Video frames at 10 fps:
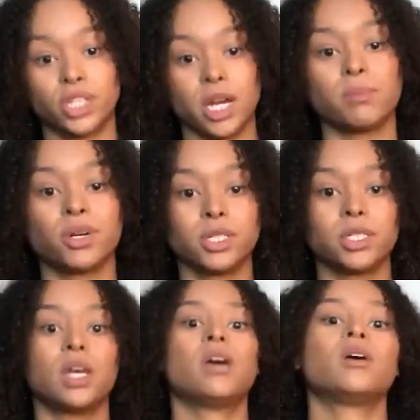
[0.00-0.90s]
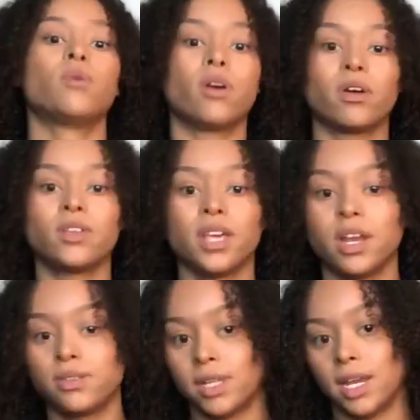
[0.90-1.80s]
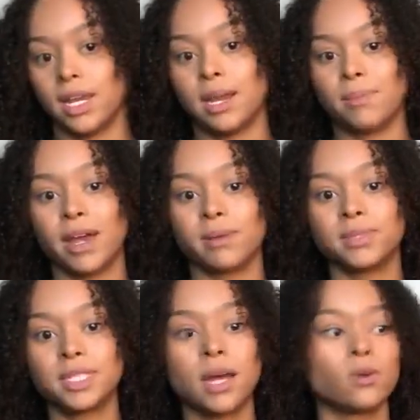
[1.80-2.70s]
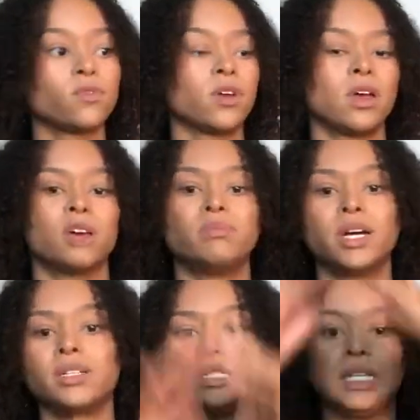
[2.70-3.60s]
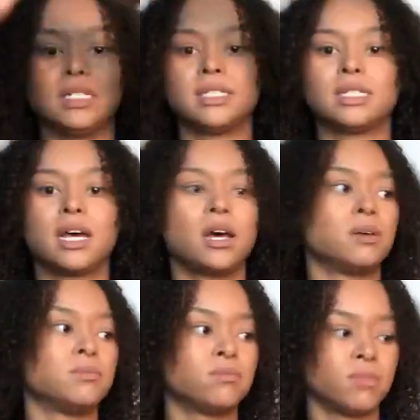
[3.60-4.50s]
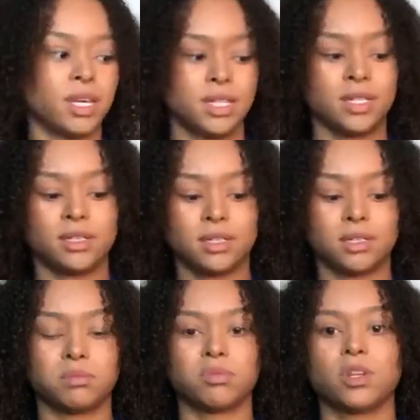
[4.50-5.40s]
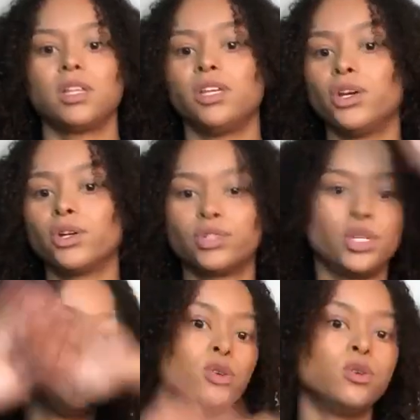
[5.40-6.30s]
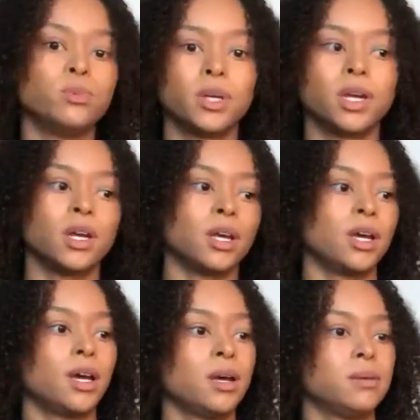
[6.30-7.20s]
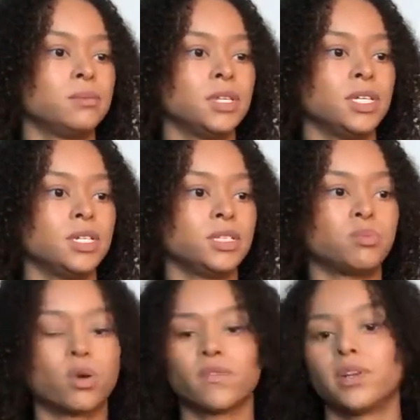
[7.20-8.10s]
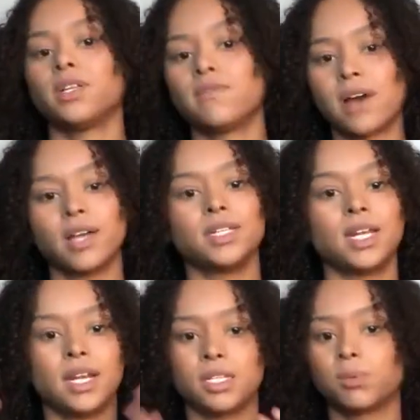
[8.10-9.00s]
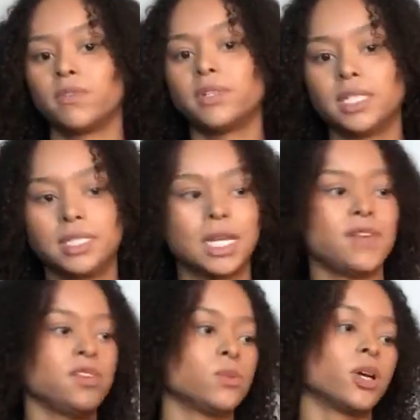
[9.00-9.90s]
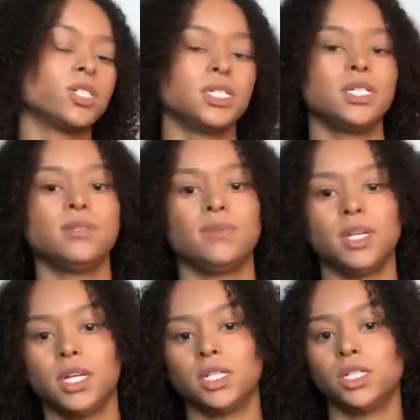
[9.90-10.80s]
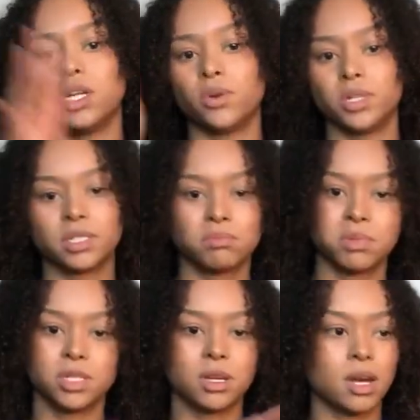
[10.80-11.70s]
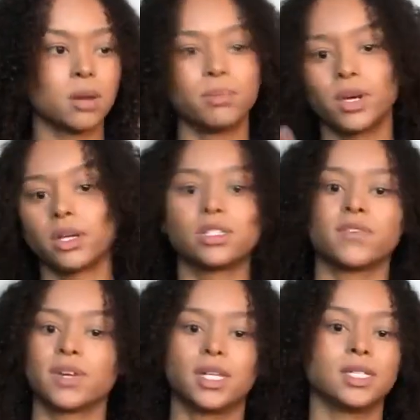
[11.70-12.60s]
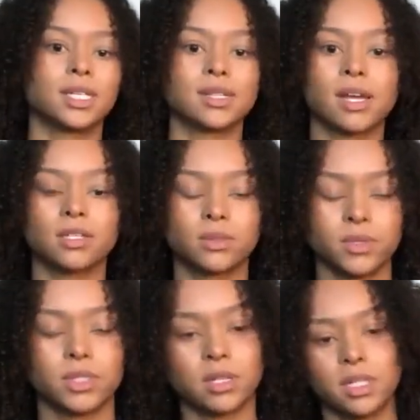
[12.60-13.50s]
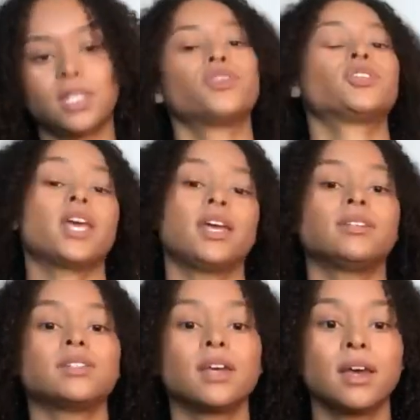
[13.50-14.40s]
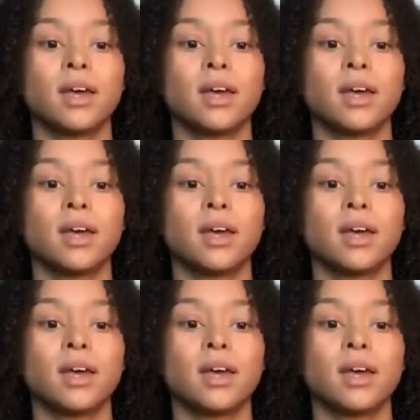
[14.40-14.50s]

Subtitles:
chambers, where the kiddo's going to get in by himself, but it's like this clear tube. He's perfectly fine to get in. It's perfectly safe. He's watching TV. He's got a book, different things like that. So he's entertained.